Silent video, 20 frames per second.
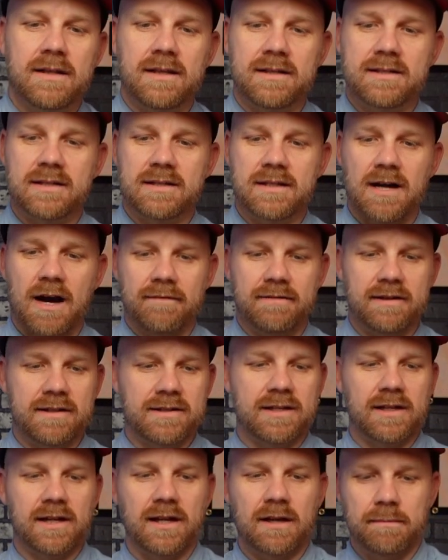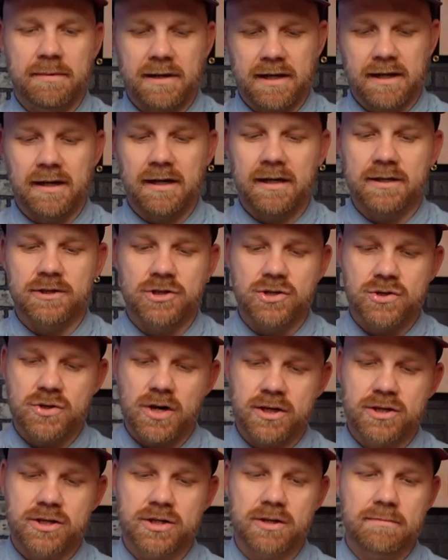This is obviously gonna be
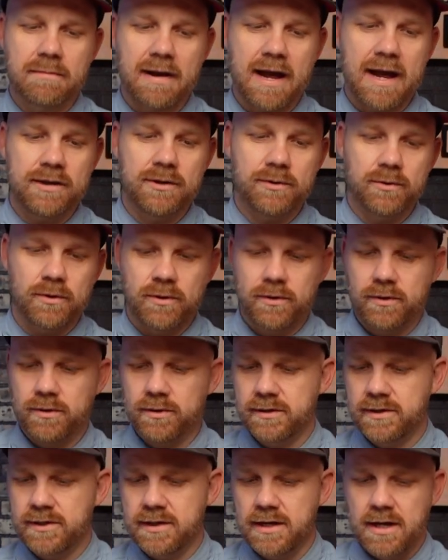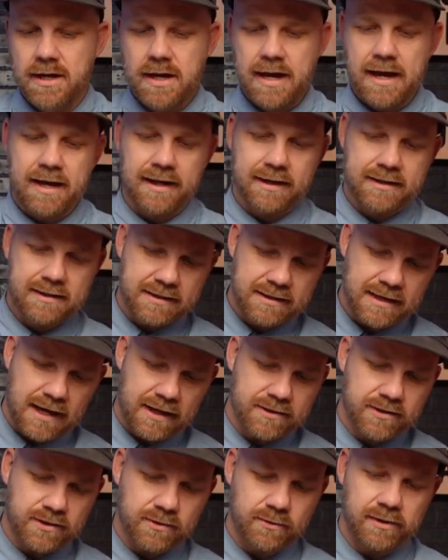instruction manuals,
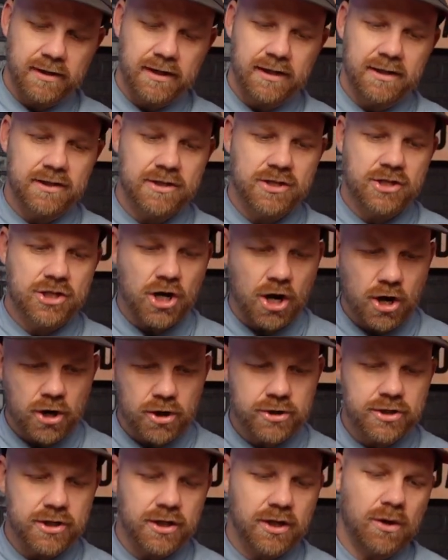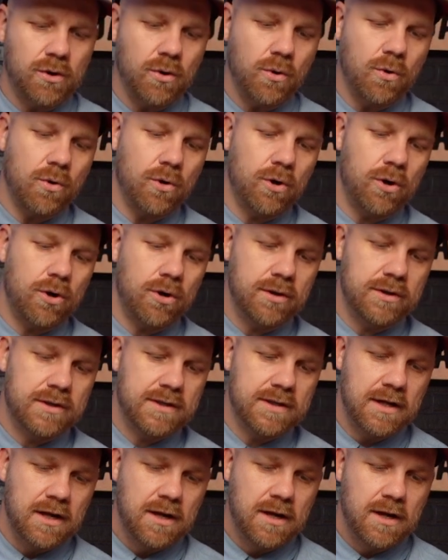accessories, charging
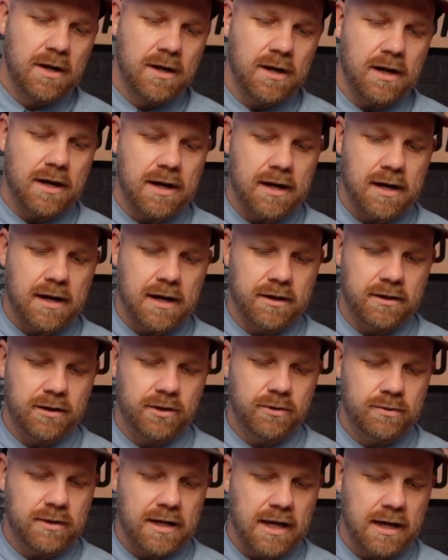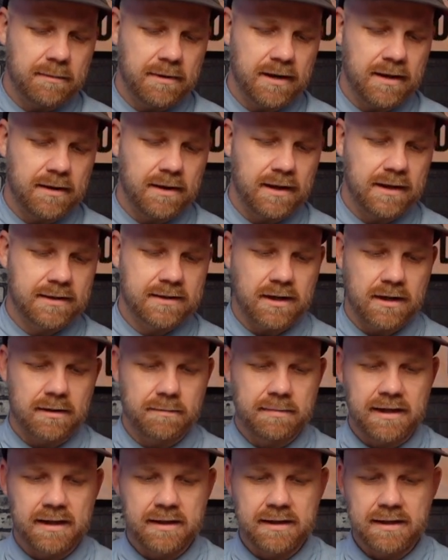cords, you name it, it's gonna
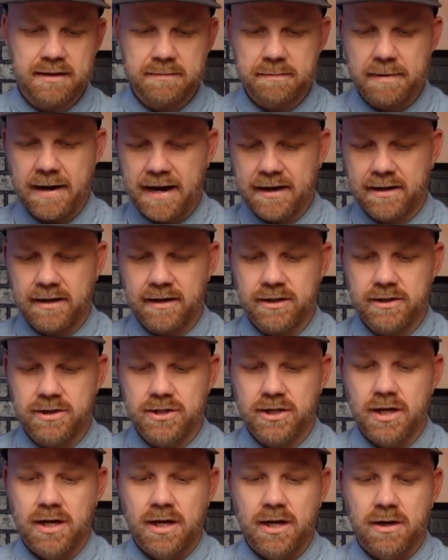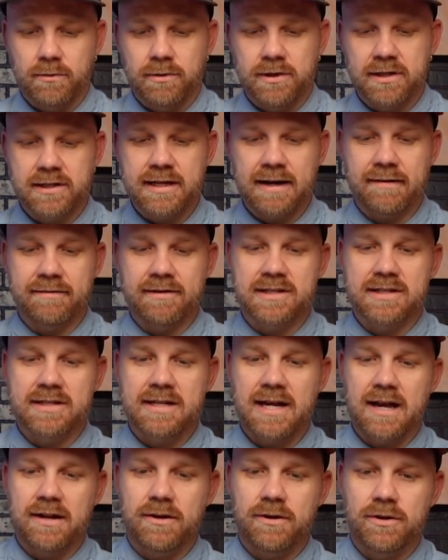be in this package. We just have a
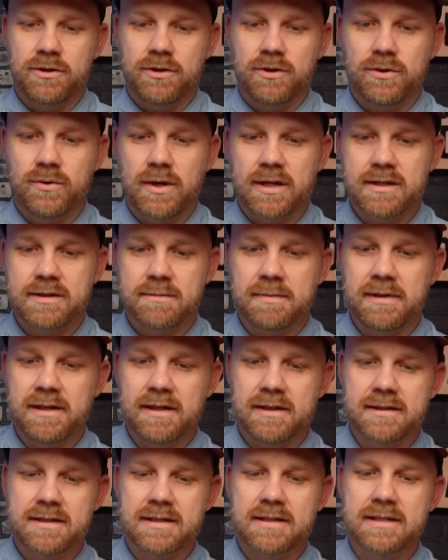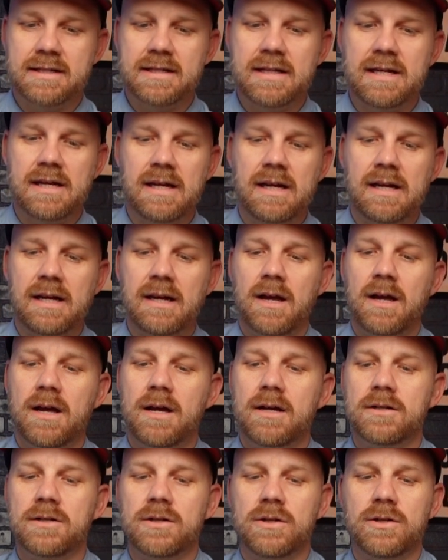standard USB-C
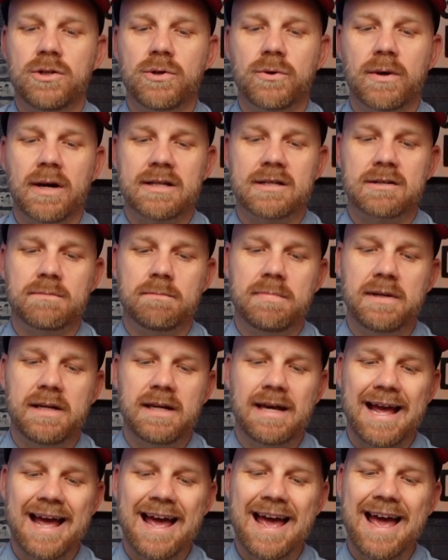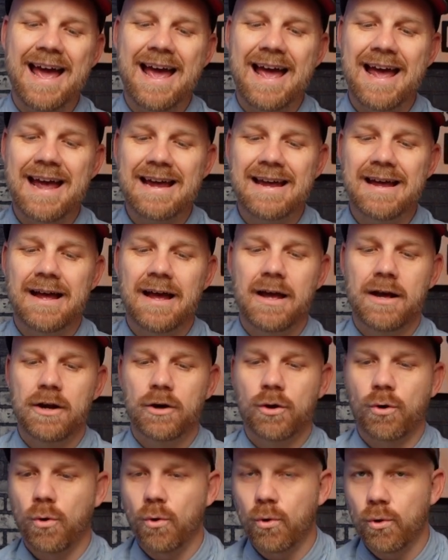to USB-A
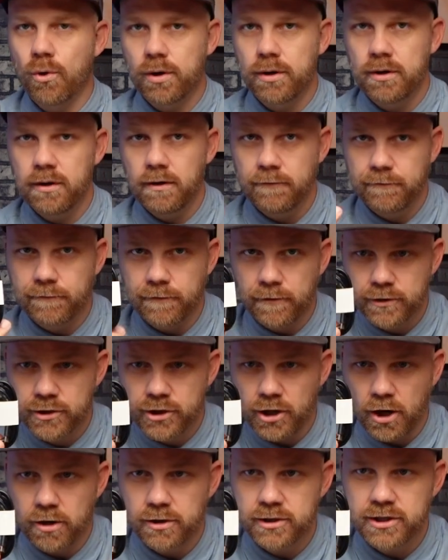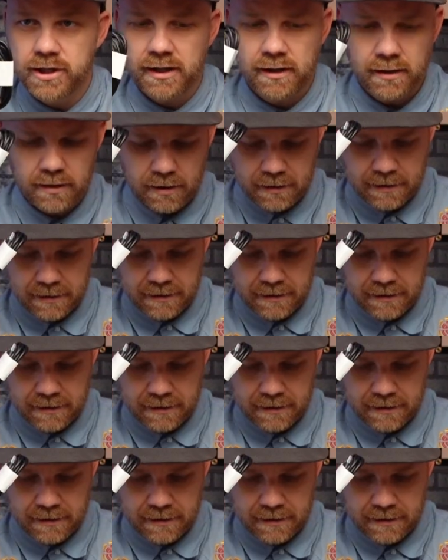cord for charging.